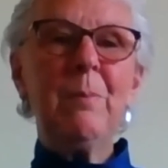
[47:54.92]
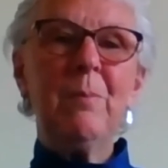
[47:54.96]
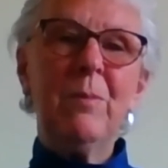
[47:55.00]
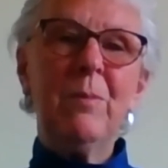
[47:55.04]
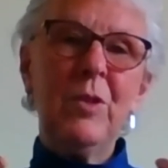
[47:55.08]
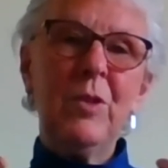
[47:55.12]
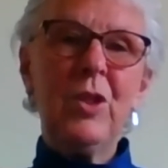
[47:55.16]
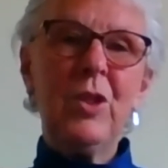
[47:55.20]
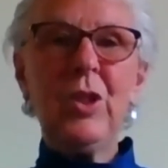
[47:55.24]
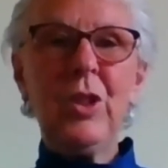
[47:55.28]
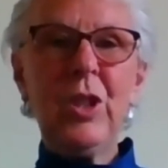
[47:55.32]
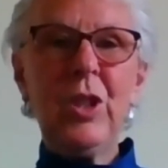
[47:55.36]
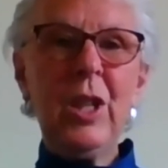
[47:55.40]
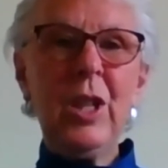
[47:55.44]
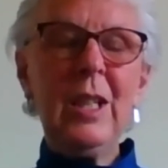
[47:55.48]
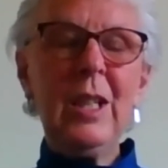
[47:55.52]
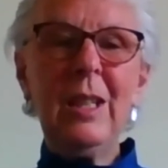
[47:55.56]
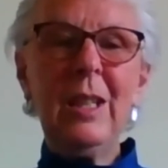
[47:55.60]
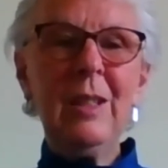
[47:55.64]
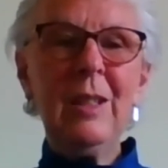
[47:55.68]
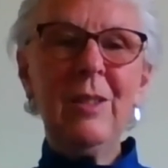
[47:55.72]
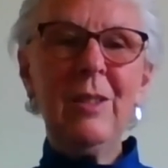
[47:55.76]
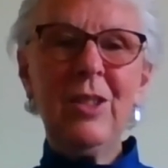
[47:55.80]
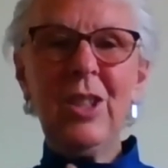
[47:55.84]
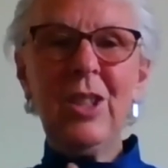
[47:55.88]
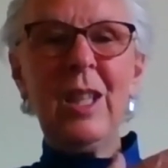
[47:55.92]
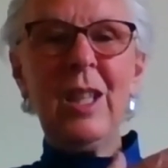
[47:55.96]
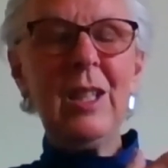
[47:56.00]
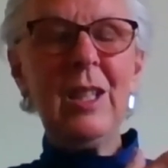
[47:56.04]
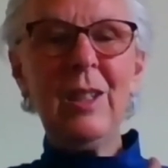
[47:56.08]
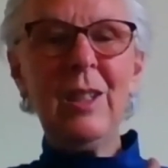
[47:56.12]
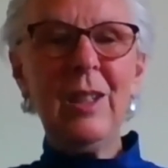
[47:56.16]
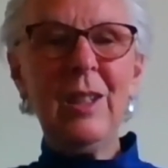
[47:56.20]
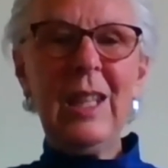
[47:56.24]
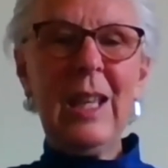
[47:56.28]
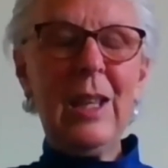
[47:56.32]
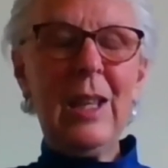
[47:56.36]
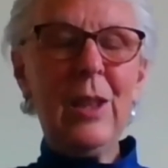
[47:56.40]
turn
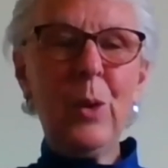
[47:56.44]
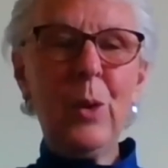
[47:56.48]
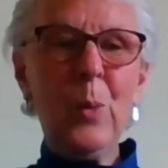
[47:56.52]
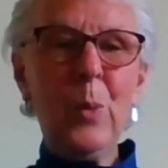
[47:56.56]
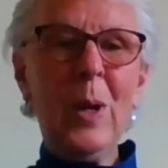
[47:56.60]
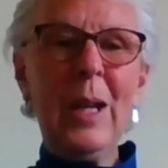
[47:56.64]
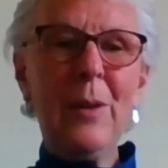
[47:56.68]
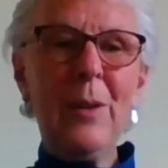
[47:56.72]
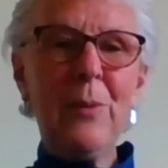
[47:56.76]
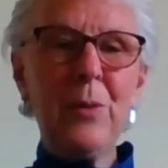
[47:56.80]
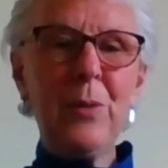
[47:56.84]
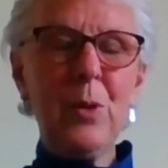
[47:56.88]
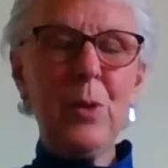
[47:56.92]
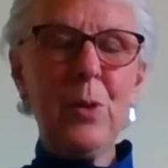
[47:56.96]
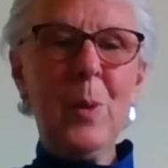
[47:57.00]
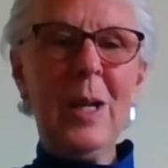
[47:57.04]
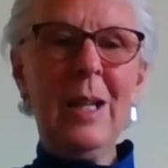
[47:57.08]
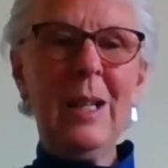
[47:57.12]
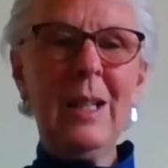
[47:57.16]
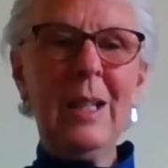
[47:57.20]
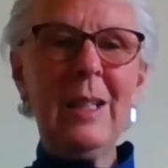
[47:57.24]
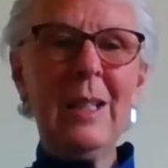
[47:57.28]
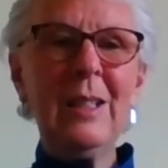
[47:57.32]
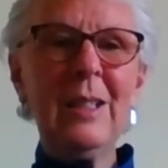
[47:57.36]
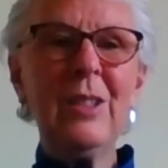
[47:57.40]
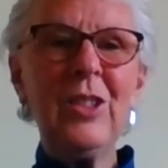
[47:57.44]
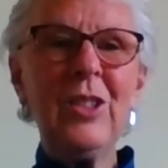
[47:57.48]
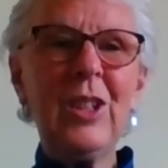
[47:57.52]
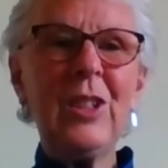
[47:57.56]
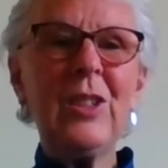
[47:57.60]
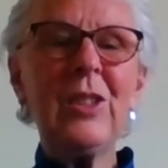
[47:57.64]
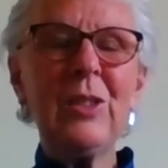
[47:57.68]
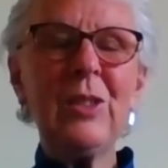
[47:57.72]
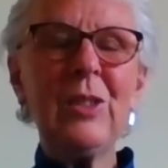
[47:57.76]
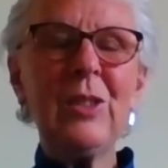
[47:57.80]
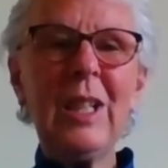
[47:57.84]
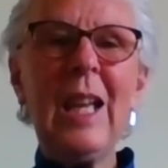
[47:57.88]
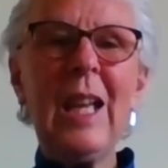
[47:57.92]
the other way for a while and
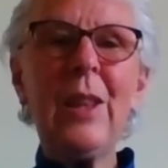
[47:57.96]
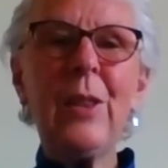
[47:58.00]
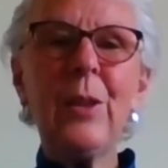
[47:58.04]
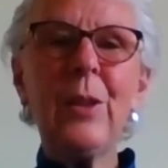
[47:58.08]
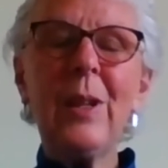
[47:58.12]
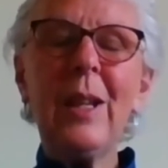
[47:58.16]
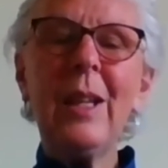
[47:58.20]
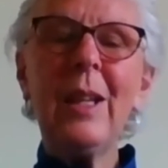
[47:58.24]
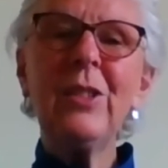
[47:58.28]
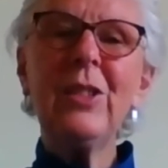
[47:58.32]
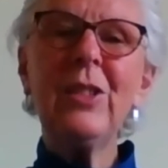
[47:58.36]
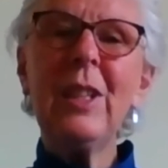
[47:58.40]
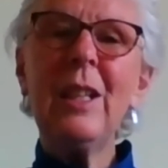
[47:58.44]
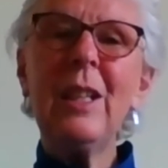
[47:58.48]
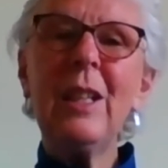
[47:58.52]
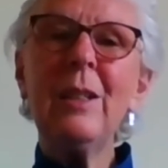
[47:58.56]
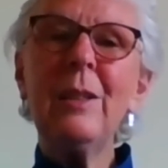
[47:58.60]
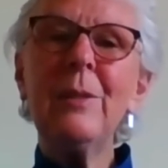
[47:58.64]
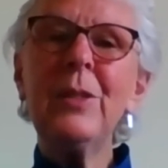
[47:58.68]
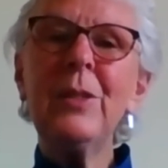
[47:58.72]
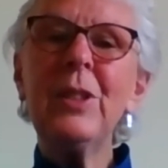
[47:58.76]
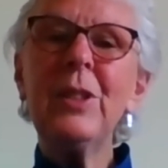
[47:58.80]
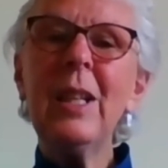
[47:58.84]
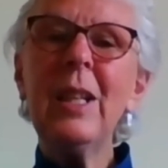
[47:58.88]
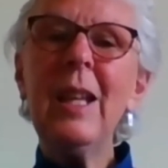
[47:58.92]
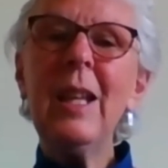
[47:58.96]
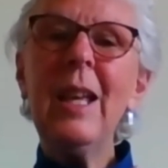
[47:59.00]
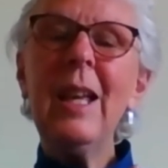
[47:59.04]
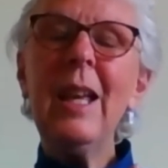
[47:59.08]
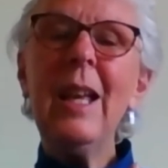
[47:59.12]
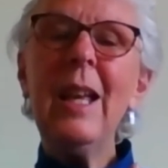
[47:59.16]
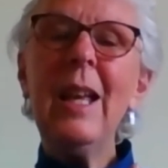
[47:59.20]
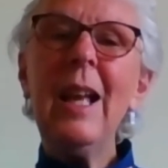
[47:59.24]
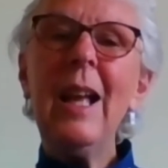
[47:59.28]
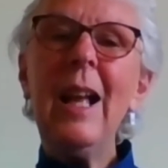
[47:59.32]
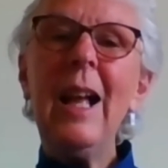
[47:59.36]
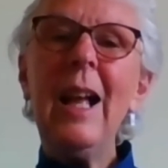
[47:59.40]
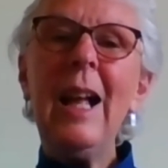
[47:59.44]
just gather ourselves.
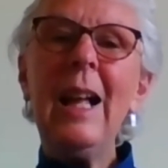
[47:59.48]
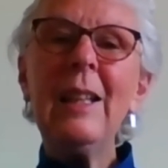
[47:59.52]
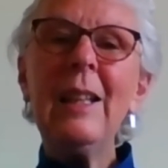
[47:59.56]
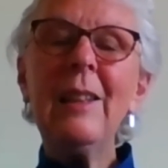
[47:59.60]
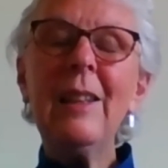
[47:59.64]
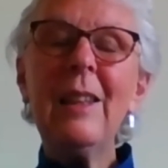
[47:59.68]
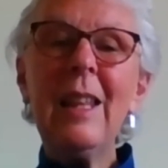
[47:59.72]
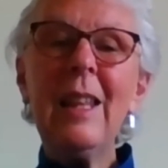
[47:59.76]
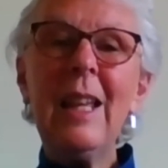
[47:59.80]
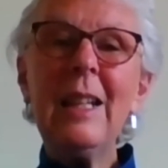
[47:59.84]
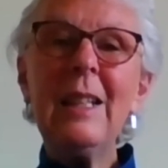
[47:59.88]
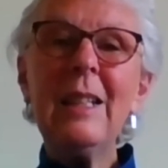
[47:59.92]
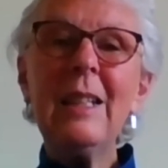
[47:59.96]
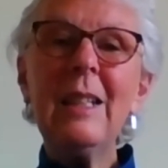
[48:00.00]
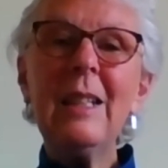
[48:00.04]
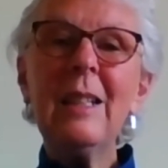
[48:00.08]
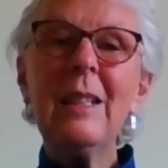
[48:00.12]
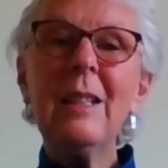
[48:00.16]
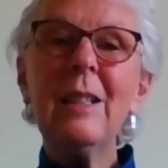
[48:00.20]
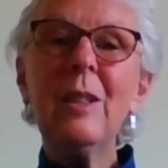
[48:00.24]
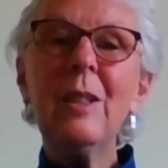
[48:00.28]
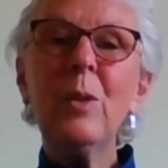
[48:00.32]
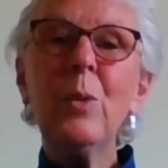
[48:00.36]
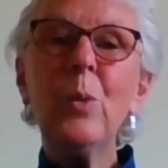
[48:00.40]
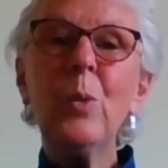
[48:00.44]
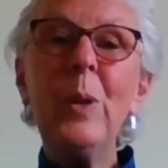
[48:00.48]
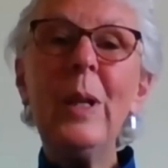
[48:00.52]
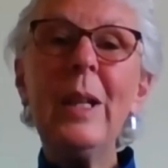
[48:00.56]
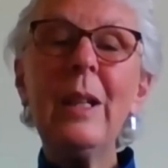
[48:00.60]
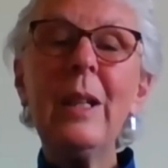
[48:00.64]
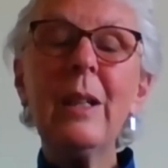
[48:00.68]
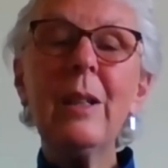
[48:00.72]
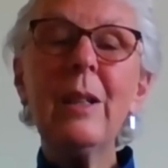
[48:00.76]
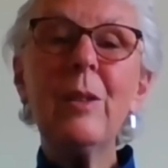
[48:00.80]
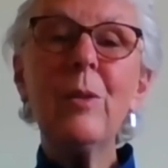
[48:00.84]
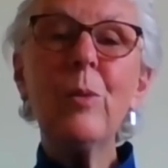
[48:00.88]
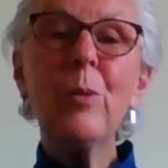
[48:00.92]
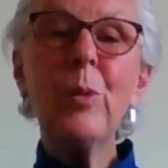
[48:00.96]
And then we
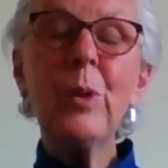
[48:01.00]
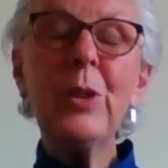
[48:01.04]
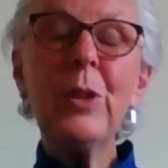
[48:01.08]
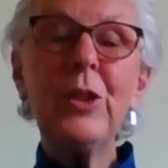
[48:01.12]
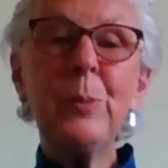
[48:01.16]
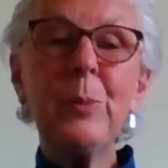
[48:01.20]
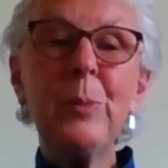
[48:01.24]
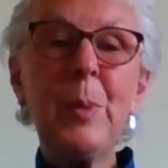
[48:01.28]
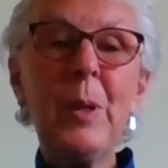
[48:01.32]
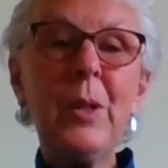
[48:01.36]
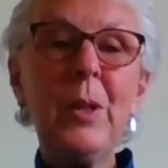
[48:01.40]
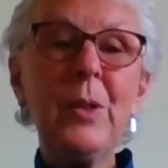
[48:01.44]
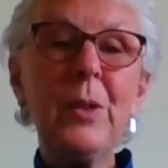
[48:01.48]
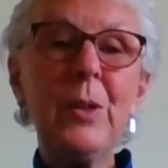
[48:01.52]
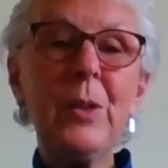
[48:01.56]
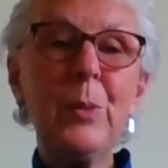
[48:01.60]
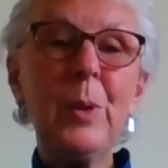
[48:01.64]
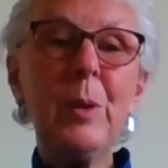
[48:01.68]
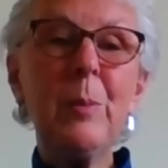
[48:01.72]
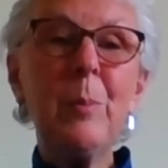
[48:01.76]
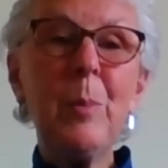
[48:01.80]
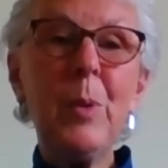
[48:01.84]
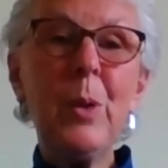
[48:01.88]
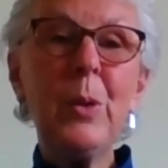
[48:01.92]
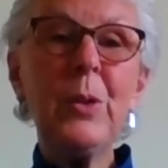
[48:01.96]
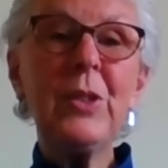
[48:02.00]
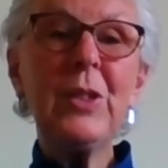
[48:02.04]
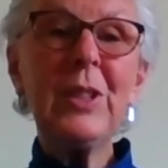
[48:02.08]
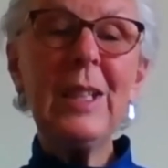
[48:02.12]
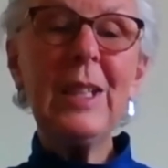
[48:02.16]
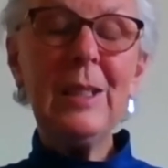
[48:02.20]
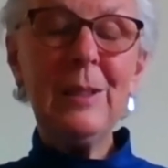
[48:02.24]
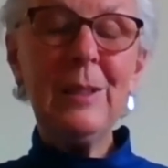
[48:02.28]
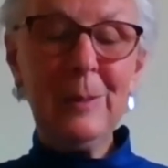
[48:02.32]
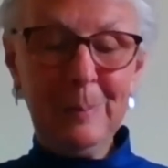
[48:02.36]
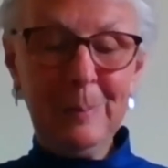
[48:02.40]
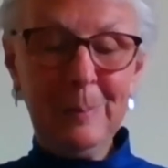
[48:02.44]
can respond with more skill,